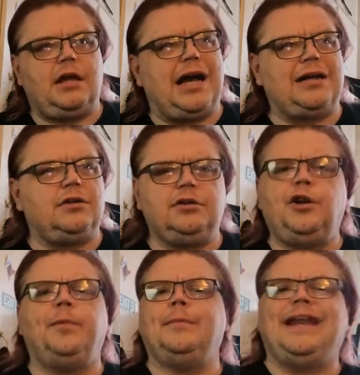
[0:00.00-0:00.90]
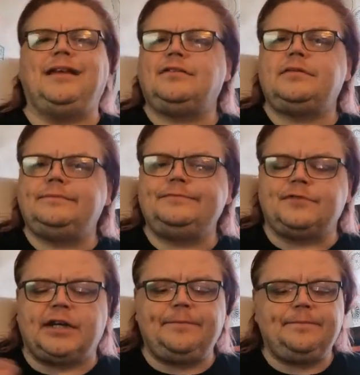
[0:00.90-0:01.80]
I don't know, a couple of minutes,
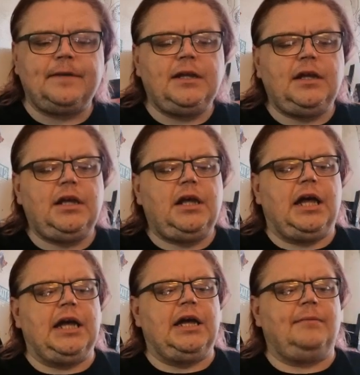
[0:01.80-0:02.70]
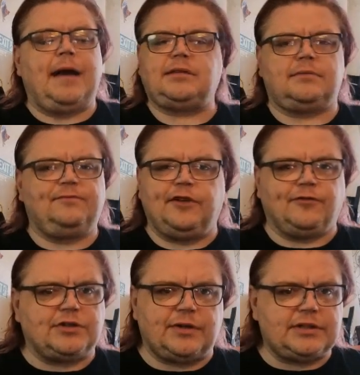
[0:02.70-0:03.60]
right? Feel
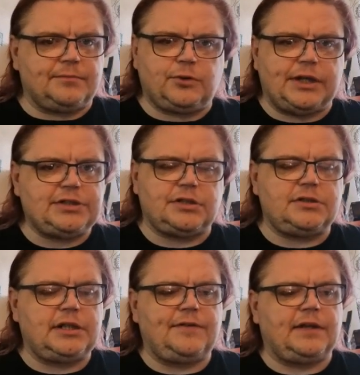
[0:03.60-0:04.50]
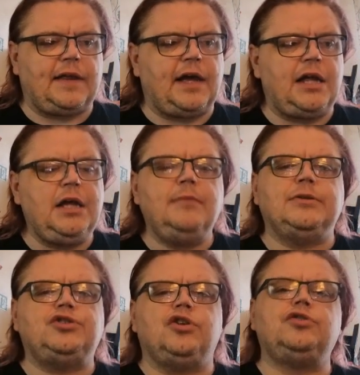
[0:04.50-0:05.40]
free to ask them questions, anything like that,
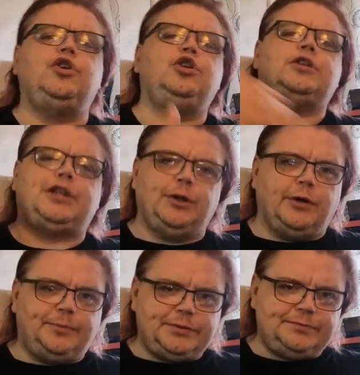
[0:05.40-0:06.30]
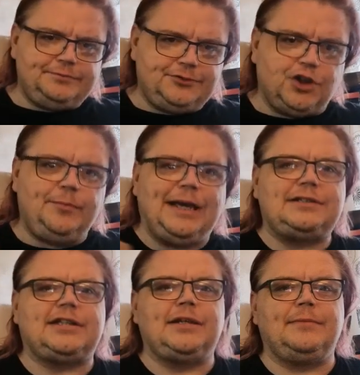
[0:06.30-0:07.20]
but don't hold the queue up. Don't be
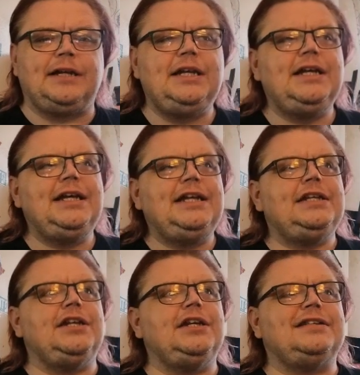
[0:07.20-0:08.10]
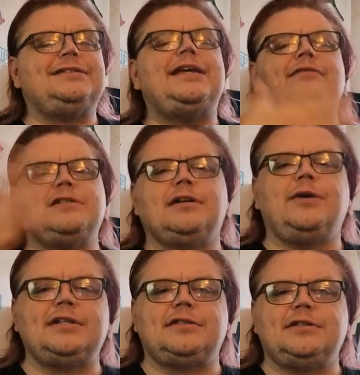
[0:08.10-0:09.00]
asking him a series of
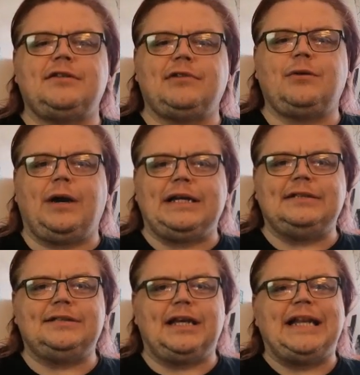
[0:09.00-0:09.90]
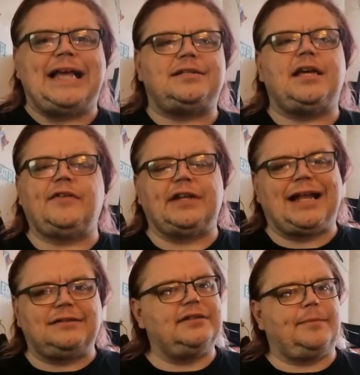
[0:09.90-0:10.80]
questions that requires an essay of an
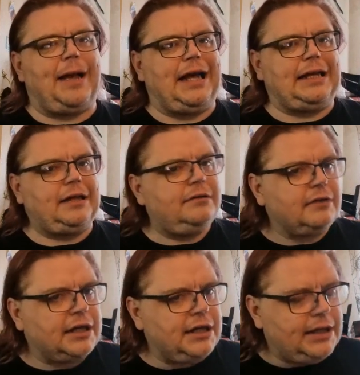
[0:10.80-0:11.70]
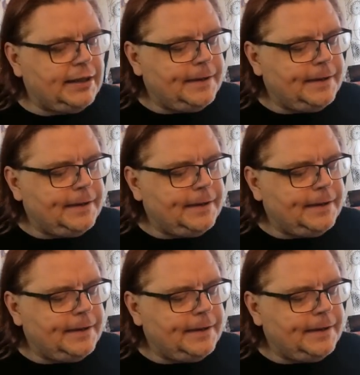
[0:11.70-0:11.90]
answer back, right?